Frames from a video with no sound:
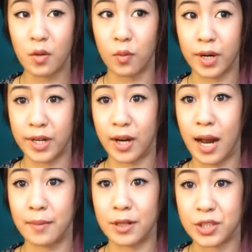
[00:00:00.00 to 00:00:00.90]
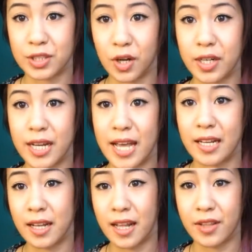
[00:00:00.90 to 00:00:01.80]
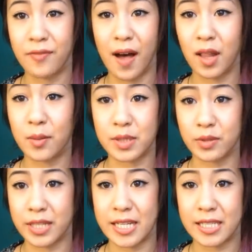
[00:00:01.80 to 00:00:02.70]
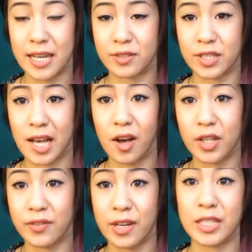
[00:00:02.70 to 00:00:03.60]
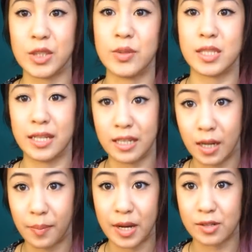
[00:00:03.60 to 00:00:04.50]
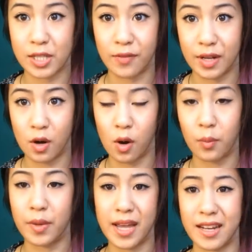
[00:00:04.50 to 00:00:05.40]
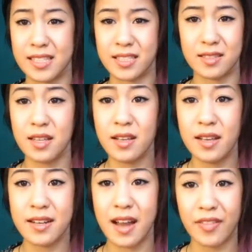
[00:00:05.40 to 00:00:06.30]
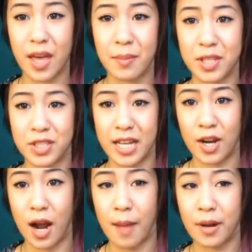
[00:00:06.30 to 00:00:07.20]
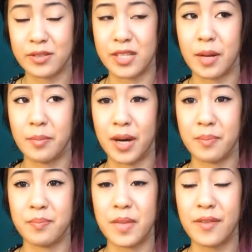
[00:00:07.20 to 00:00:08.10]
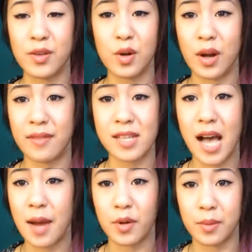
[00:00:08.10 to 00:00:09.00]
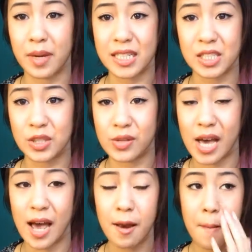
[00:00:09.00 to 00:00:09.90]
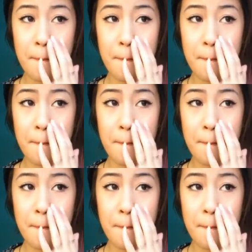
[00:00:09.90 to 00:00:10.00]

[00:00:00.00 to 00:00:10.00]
where your eyebrows should start and end, and the follow-up is really easy after that. All you've got to do is clean it up by yourself at home, and it's not that much to get your eyebrows done. But if you don't have time or the money to do that,